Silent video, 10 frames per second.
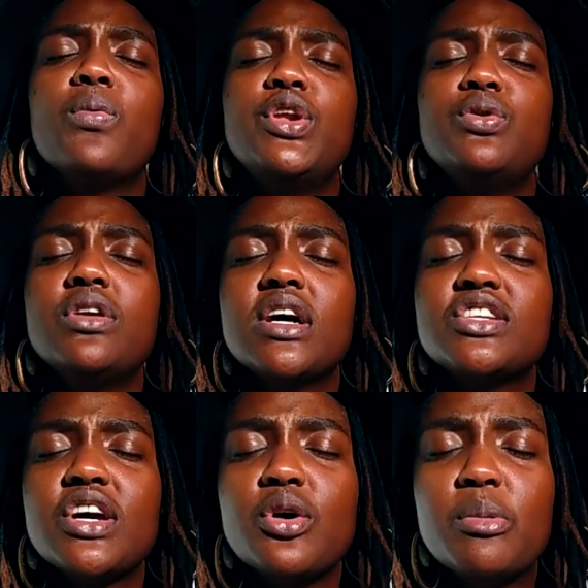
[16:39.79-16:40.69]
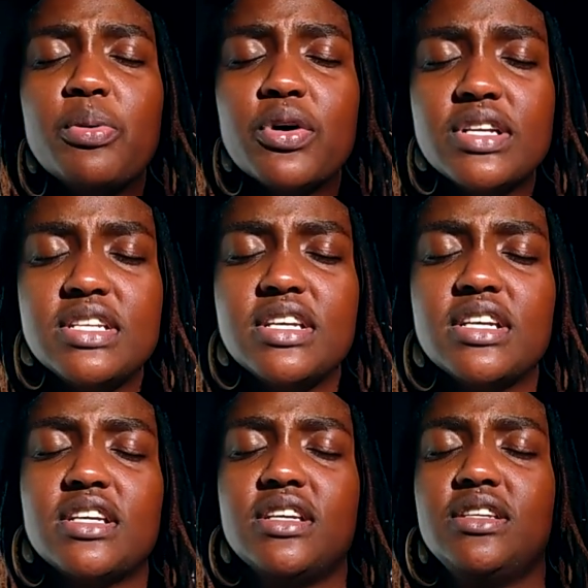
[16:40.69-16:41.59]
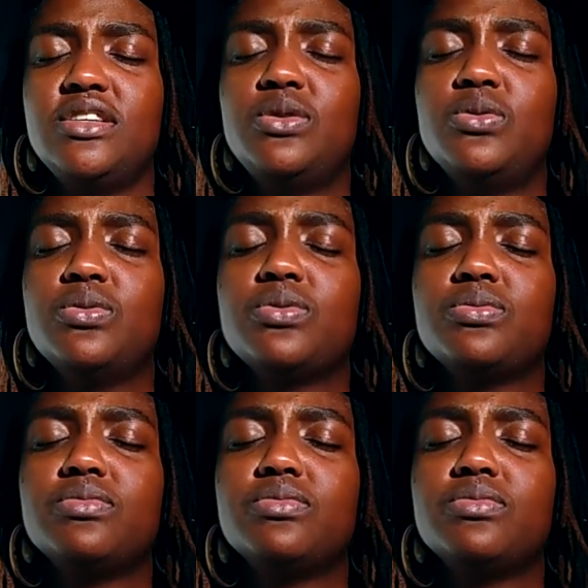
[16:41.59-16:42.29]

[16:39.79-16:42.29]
When you nurture your body, you